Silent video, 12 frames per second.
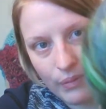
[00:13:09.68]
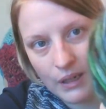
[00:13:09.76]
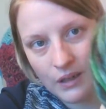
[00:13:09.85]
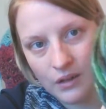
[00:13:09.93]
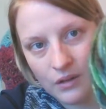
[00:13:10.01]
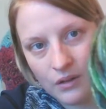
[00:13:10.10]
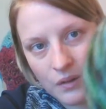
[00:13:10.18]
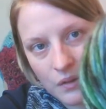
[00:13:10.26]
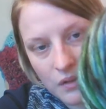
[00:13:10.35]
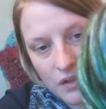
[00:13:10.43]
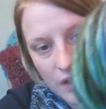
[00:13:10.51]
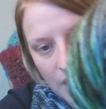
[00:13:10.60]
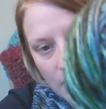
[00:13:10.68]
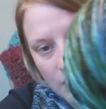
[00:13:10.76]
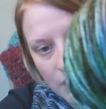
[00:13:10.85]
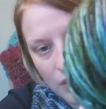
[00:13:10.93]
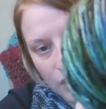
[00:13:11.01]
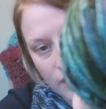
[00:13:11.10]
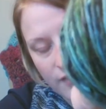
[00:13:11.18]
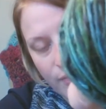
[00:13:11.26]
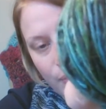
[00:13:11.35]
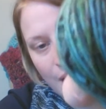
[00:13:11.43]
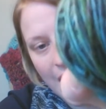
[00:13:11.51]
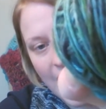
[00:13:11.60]
blues and sort
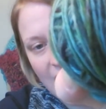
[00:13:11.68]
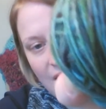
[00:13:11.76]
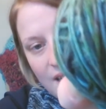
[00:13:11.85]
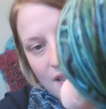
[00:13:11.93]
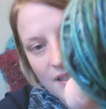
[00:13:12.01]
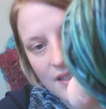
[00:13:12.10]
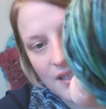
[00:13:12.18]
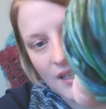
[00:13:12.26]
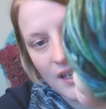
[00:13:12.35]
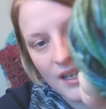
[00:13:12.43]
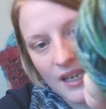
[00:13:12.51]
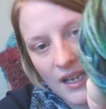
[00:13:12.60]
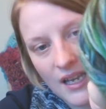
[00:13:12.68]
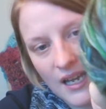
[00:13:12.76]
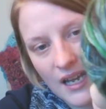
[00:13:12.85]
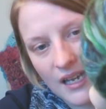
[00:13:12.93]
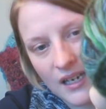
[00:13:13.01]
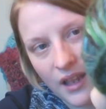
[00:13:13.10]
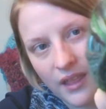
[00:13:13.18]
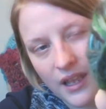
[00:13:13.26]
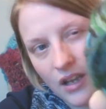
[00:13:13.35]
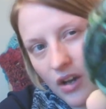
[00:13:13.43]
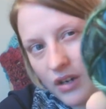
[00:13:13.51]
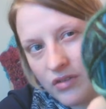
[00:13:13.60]
of blacks, and
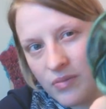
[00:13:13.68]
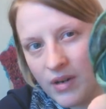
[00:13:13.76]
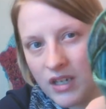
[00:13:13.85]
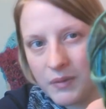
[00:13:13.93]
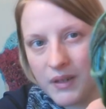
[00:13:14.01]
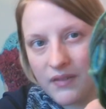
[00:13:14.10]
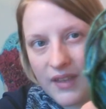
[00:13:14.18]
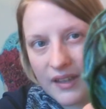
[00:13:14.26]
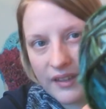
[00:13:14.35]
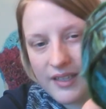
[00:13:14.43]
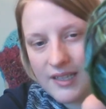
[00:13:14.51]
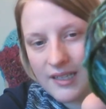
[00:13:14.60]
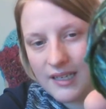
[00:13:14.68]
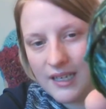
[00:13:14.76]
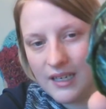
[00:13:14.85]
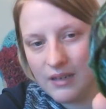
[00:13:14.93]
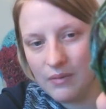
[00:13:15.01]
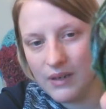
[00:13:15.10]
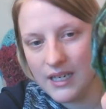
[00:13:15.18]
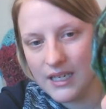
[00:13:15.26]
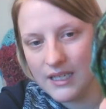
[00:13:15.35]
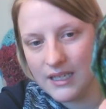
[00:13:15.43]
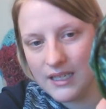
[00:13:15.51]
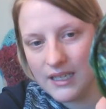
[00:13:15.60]
it kind of reminded me of that
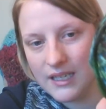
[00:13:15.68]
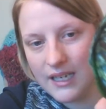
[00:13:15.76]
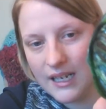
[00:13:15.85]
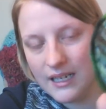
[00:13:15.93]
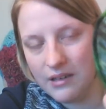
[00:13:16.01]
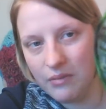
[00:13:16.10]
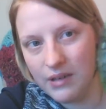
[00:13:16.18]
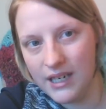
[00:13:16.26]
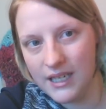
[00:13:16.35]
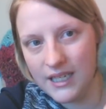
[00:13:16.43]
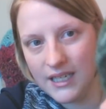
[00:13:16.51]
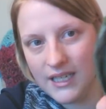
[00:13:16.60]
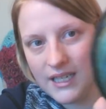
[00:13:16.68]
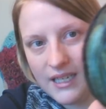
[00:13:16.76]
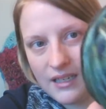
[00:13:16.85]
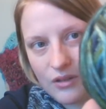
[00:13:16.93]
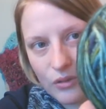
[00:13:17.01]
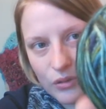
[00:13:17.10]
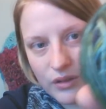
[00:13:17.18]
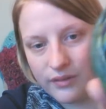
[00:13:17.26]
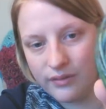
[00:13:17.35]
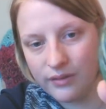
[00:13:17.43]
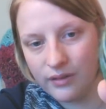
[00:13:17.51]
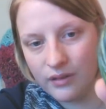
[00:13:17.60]
seaweedy, gillyweedy sort
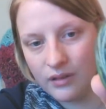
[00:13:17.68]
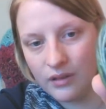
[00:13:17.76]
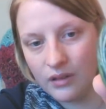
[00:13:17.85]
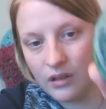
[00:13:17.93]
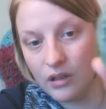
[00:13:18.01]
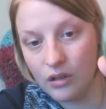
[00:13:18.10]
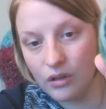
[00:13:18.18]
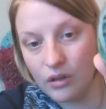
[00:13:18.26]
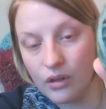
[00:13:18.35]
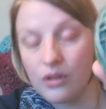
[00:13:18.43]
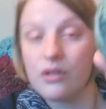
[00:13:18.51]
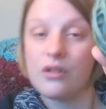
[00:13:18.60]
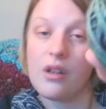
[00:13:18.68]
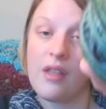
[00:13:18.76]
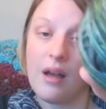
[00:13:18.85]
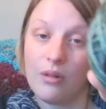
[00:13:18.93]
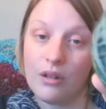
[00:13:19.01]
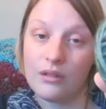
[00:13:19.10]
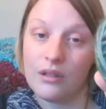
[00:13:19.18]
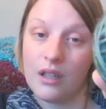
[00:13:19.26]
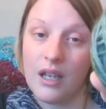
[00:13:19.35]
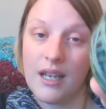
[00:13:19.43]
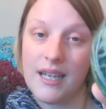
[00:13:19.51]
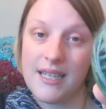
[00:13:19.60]
of look. So that one
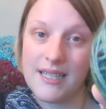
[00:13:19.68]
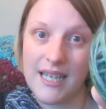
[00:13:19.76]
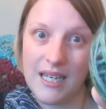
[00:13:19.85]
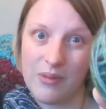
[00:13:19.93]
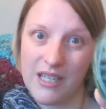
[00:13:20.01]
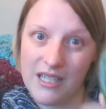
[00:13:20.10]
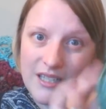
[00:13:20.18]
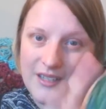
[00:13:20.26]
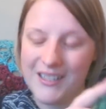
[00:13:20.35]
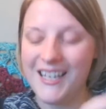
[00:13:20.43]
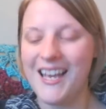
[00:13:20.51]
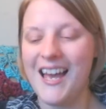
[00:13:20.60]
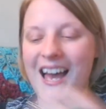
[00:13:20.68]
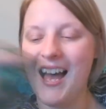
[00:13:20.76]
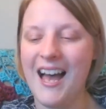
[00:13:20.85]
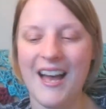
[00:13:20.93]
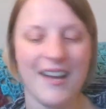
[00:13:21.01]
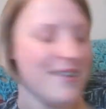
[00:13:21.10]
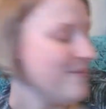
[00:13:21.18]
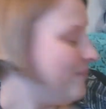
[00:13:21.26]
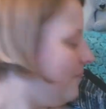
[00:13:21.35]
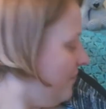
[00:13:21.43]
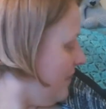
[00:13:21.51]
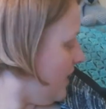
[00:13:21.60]
is Gillyweed.
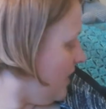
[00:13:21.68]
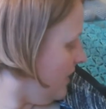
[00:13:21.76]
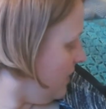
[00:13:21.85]
I